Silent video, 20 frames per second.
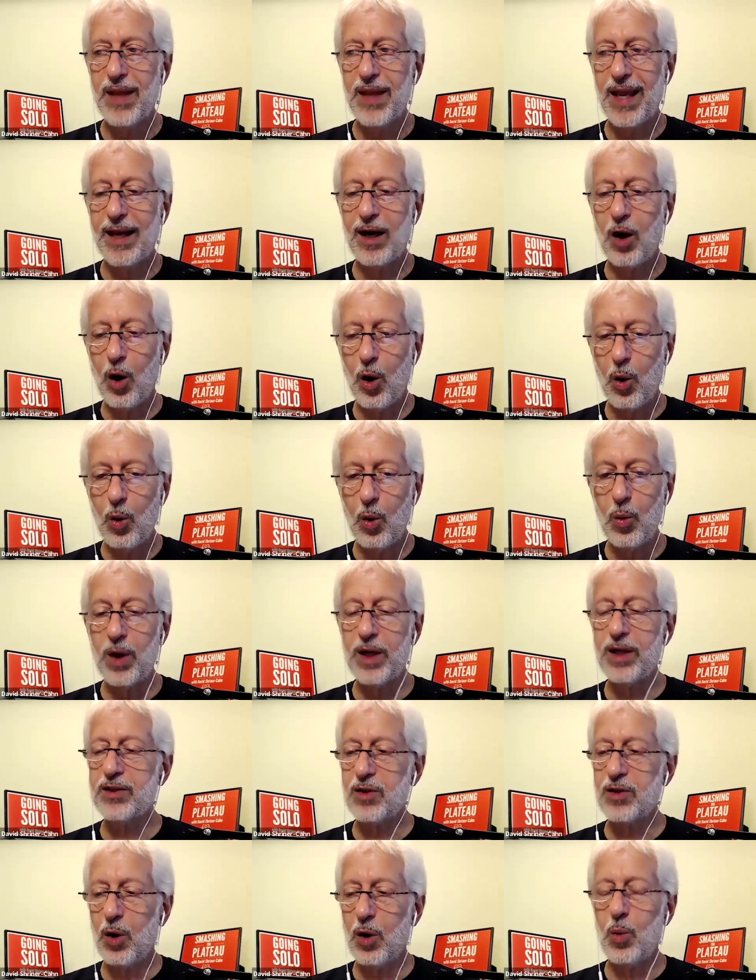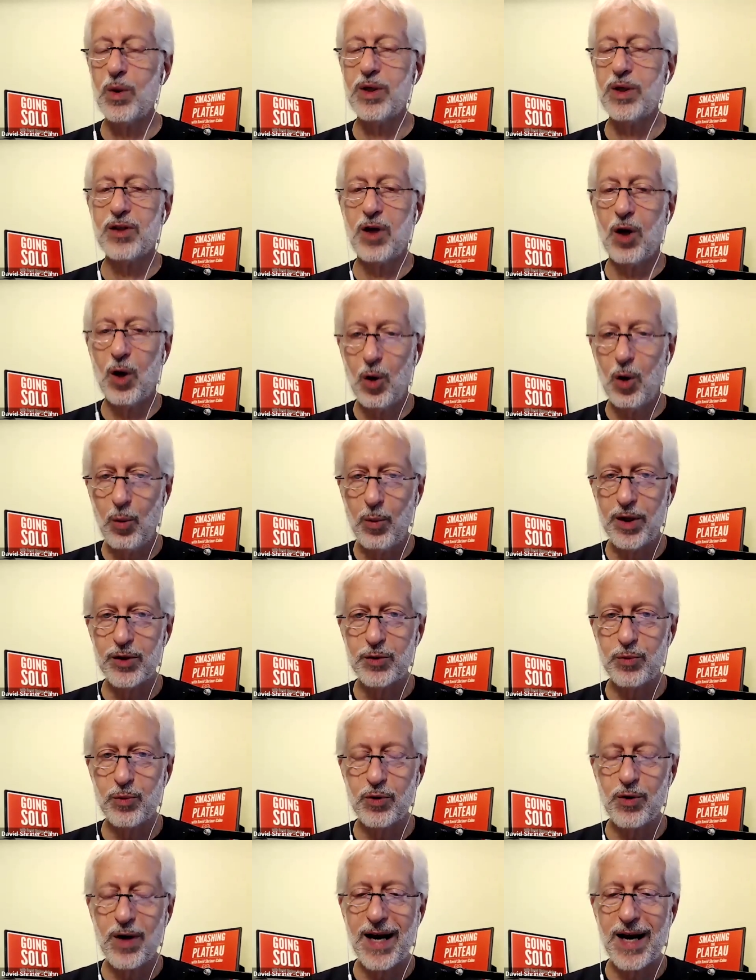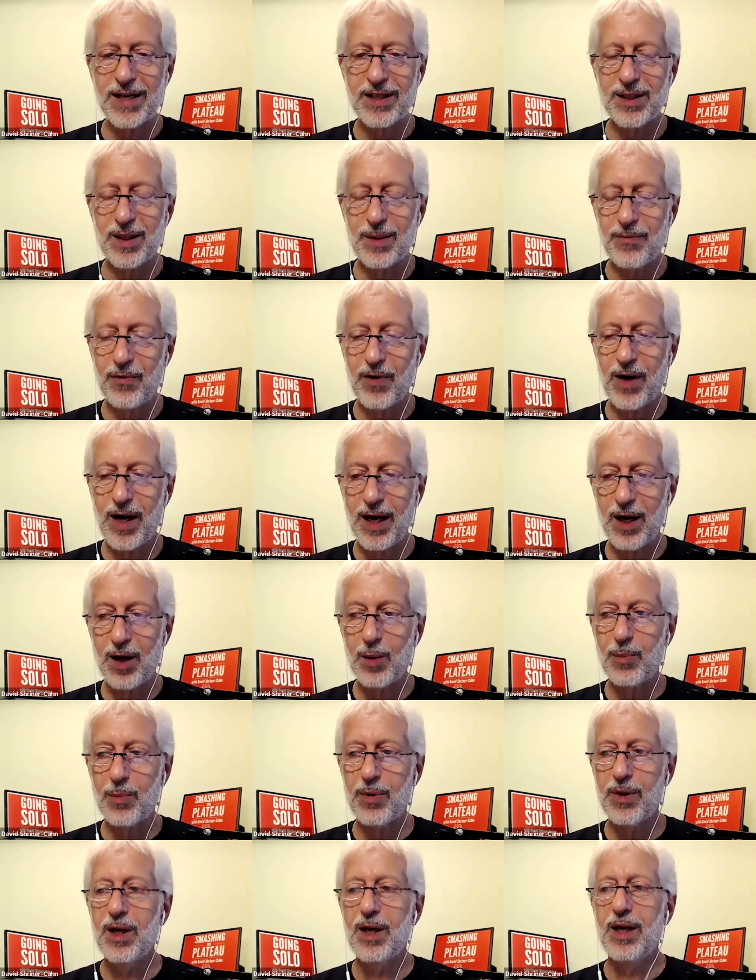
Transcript: and always always always when you're asking them for help